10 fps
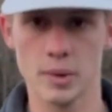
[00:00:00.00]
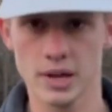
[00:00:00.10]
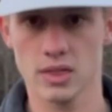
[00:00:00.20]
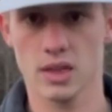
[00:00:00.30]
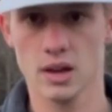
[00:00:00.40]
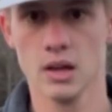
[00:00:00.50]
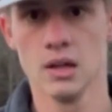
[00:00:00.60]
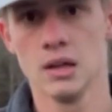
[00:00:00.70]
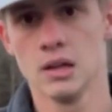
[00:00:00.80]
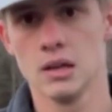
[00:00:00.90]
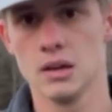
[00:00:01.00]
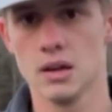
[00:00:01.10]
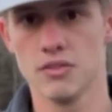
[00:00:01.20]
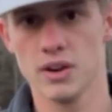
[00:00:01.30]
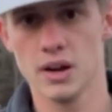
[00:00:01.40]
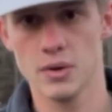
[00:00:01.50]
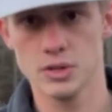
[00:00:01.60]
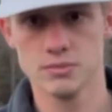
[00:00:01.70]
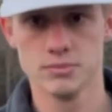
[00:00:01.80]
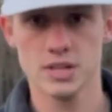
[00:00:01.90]
mic thing, and I figured I
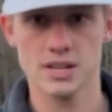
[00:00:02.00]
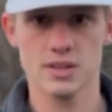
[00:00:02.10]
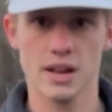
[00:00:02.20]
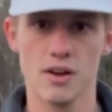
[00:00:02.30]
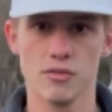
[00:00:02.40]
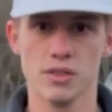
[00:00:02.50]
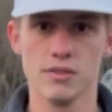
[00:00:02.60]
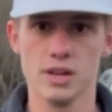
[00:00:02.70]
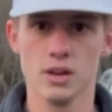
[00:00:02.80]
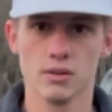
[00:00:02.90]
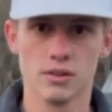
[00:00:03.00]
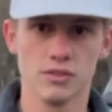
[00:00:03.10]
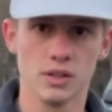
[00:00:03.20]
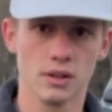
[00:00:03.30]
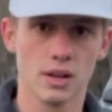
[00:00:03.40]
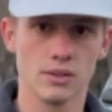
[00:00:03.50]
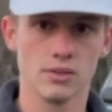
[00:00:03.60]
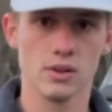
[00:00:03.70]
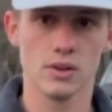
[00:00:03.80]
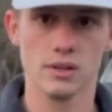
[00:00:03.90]
would test it out for the video. I don't know if you can kind of
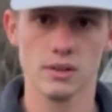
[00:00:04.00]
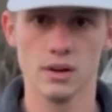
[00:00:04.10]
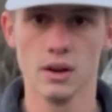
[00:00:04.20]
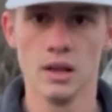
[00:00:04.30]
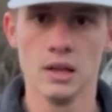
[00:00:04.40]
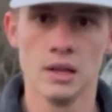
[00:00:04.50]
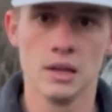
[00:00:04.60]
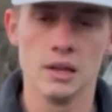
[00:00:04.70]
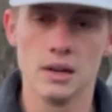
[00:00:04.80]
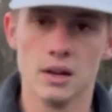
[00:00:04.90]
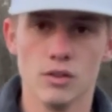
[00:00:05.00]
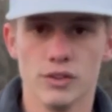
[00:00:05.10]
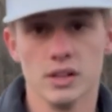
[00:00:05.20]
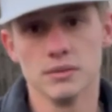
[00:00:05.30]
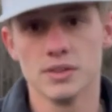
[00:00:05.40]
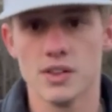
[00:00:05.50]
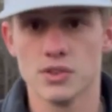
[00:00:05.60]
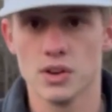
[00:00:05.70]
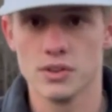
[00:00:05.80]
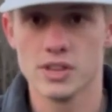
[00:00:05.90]
see it right there. And hopefully it sounds
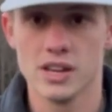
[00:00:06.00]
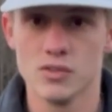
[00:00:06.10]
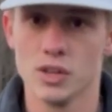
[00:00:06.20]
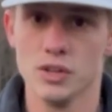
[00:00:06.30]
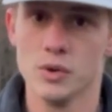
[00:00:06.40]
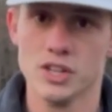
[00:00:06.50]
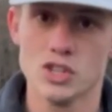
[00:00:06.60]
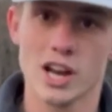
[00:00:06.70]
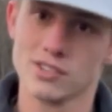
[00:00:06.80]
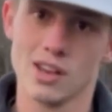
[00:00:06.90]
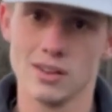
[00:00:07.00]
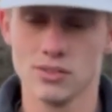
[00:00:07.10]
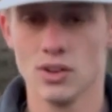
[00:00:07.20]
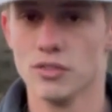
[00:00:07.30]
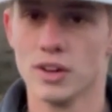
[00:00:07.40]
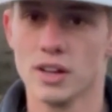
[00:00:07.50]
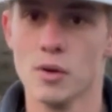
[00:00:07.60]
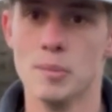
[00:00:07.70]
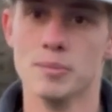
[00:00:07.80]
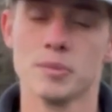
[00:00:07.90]
good, because I didn't really do any checks on it. So if I
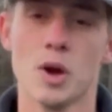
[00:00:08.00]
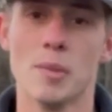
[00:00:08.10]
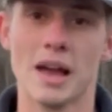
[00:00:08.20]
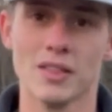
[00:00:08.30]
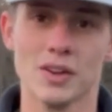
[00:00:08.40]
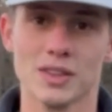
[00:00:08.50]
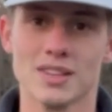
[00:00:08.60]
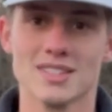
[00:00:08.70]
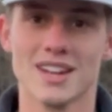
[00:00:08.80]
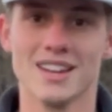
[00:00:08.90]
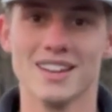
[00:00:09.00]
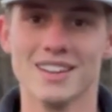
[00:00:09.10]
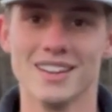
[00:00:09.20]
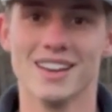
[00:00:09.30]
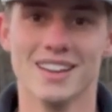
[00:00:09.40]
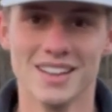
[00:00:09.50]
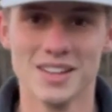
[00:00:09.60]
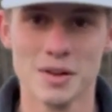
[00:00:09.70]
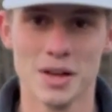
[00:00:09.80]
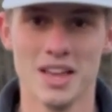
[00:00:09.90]
go back and look at this and I
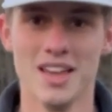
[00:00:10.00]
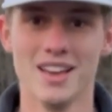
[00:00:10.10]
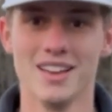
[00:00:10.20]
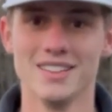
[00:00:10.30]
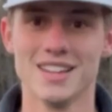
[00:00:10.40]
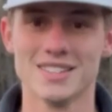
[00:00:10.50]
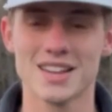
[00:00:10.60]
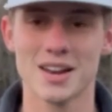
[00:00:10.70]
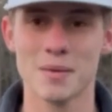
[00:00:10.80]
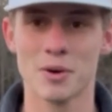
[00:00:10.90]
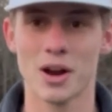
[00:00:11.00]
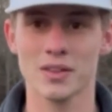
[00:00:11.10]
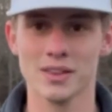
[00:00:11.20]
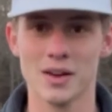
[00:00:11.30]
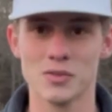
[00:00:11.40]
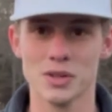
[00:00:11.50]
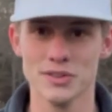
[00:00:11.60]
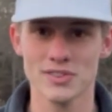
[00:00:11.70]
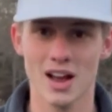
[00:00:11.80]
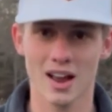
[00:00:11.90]
didn't set it up correctly, that would really
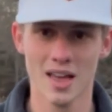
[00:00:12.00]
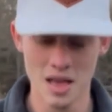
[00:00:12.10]
suck.